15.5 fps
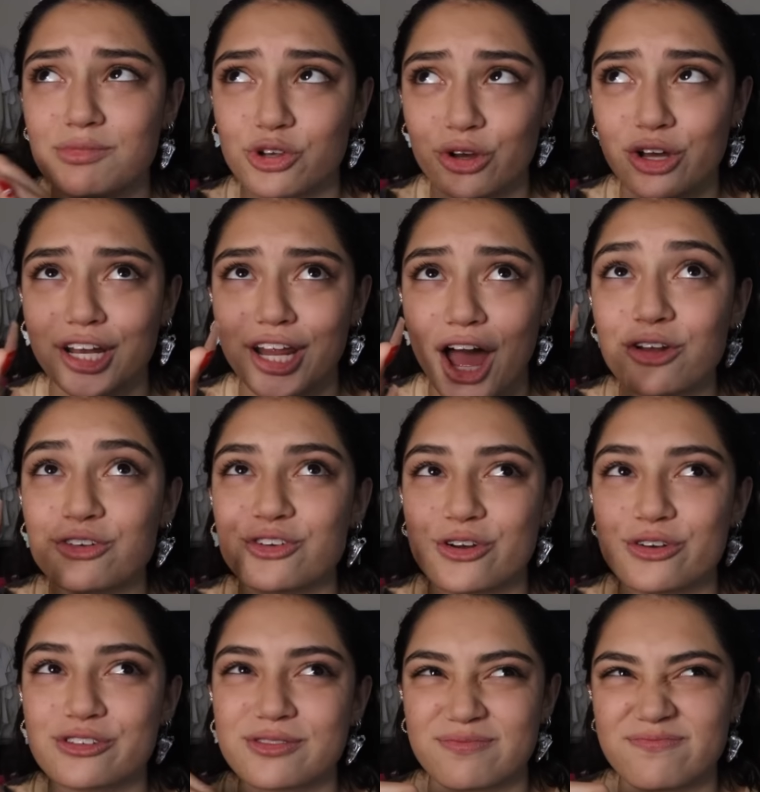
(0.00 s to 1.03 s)
so good at
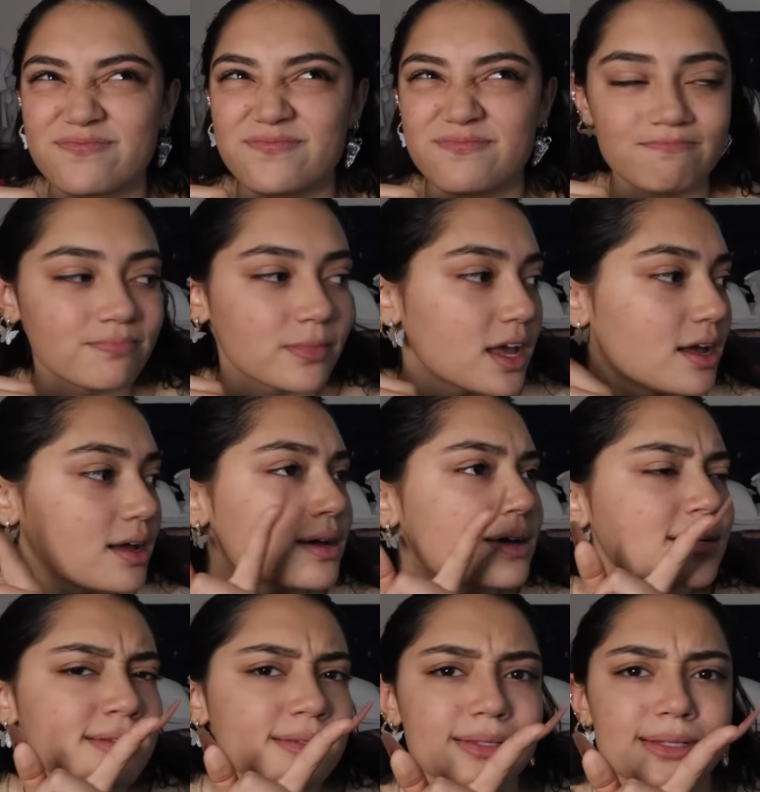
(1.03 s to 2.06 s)
outros.
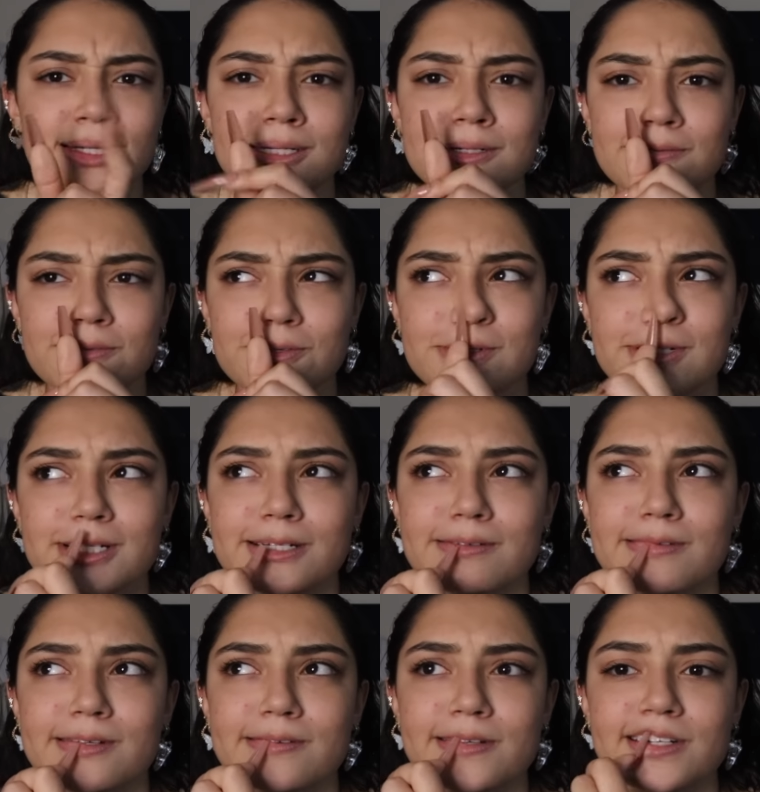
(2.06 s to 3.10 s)
Thank you for
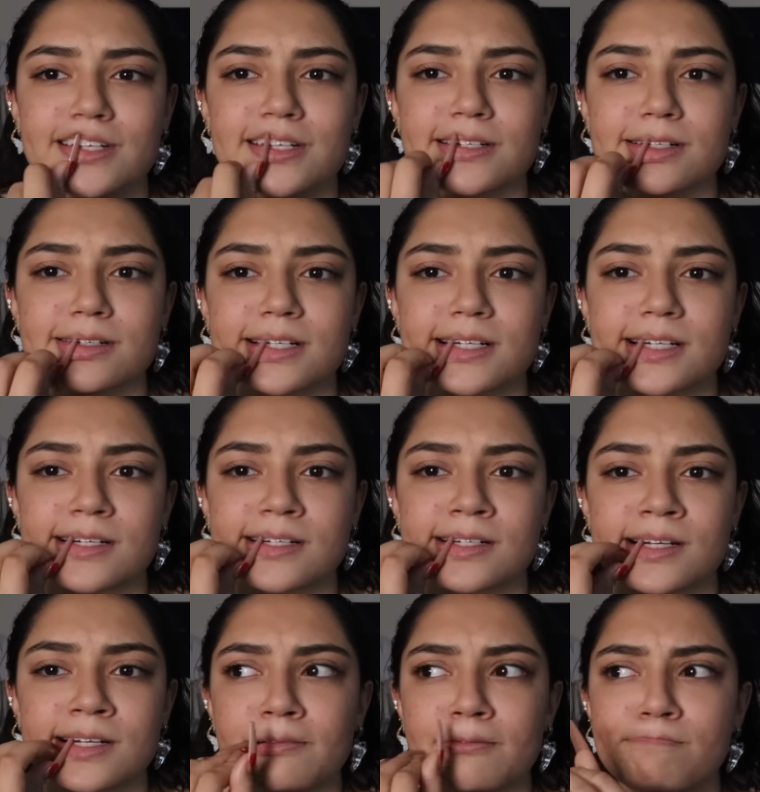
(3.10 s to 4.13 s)
watching my video.
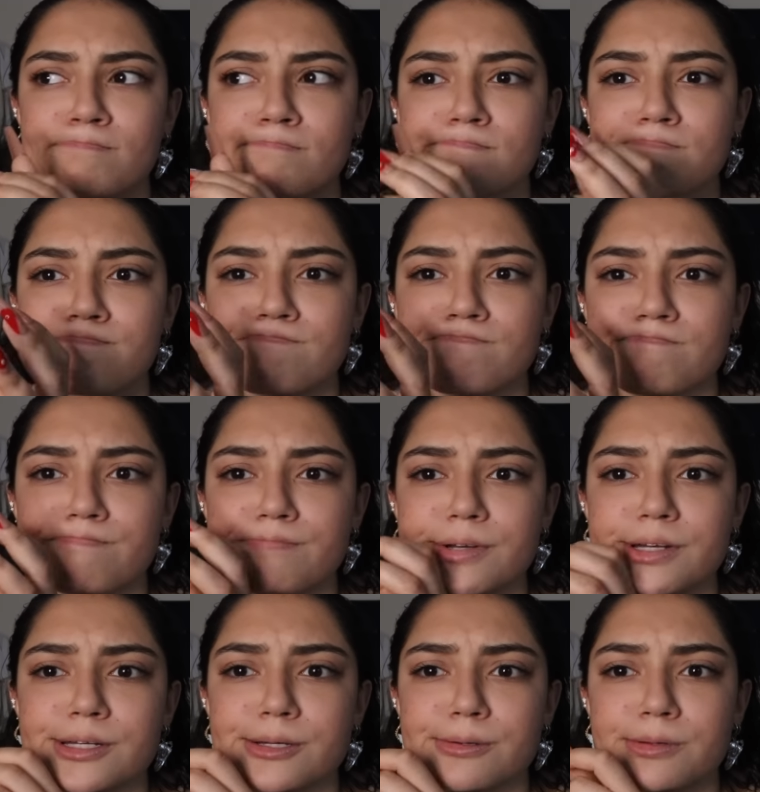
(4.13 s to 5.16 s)
And
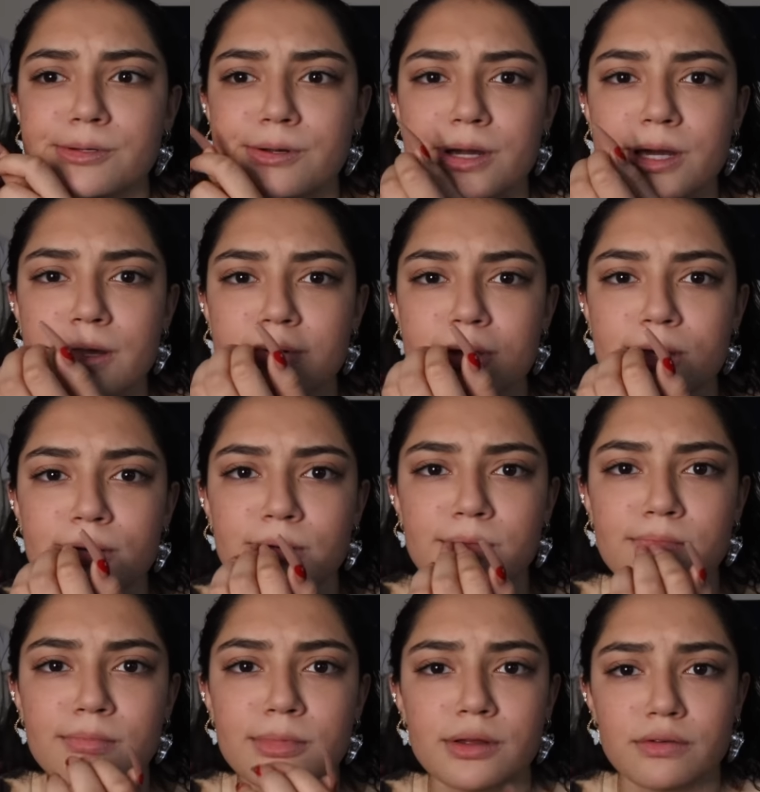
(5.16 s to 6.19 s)
please subscribe
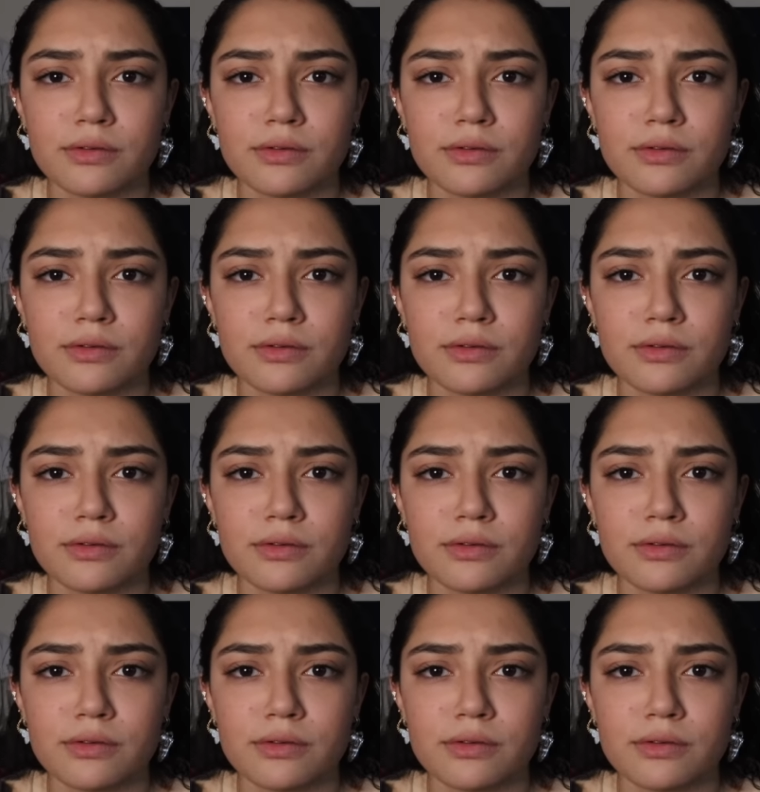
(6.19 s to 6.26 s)
and